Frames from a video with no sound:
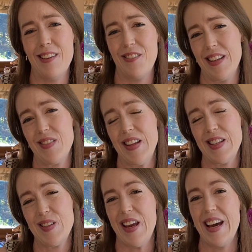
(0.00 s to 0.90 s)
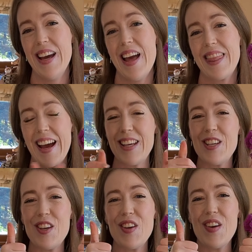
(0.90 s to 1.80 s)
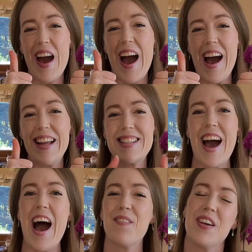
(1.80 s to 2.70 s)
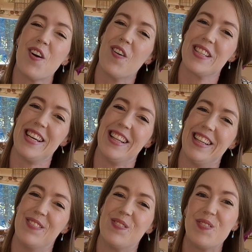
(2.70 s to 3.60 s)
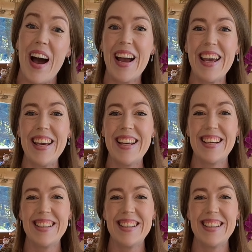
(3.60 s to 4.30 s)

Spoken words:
love this one. So yeah, thank you and happy cocktailing. Bye.